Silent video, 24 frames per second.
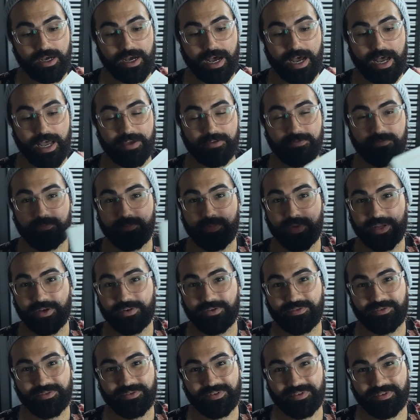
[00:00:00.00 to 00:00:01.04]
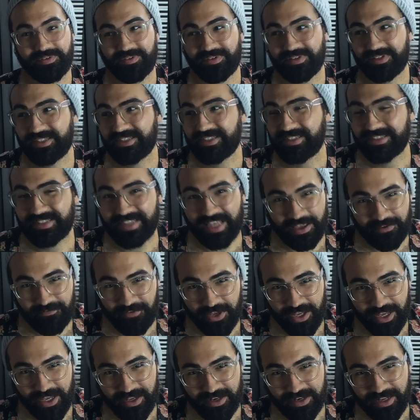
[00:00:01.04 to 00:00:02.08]
I've been
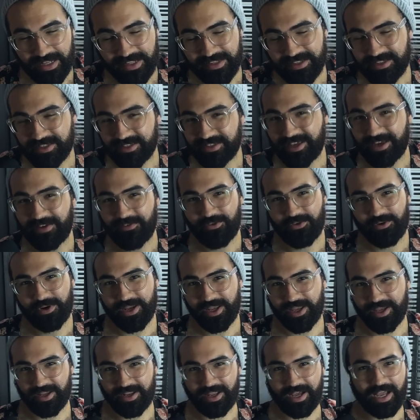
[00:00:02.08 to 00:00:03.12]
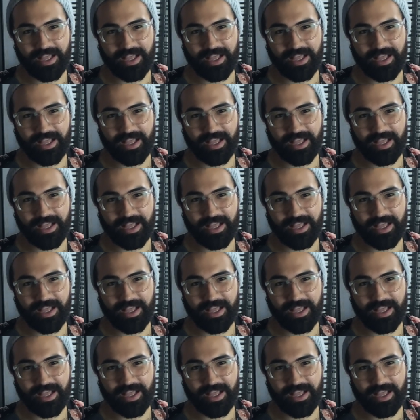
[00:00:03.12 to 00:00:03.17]
saving it and savoring it.